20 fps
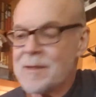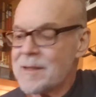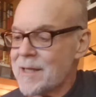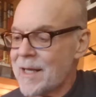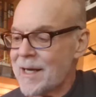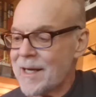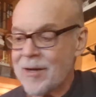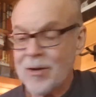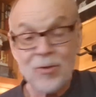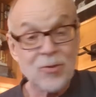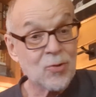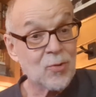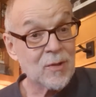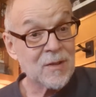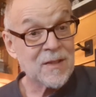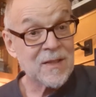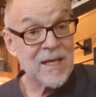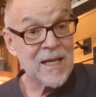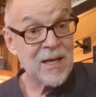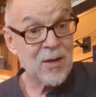Then it goes to a
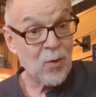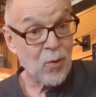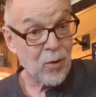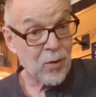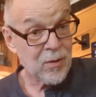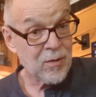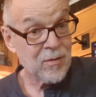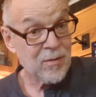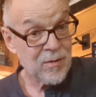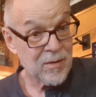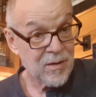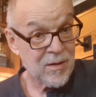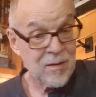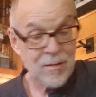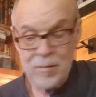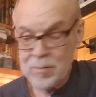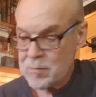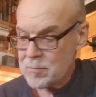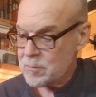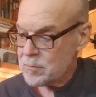C chord.
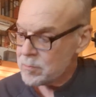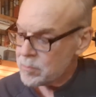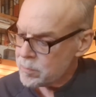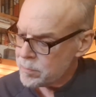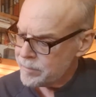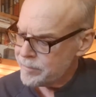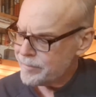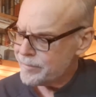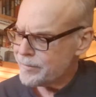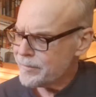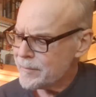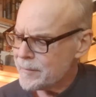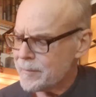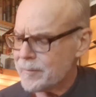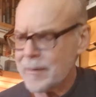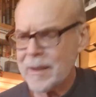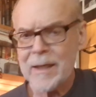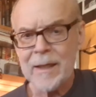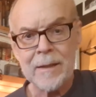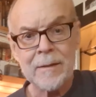
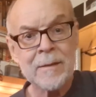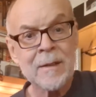My.